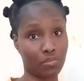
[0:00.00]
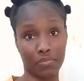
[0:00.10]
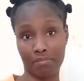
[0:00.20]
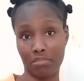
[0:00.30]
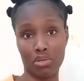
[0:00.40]

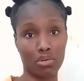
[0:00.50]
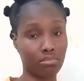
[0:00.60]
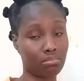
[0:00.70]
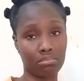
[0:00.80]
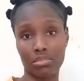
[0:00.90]
of
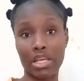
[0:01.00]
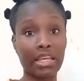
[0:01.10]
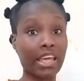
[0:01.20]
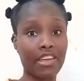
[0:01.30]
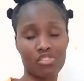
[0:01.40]

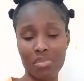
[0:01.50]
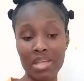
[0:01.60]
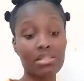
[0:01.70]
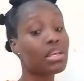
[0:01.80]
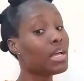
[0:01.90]

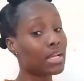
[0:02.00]
engagement.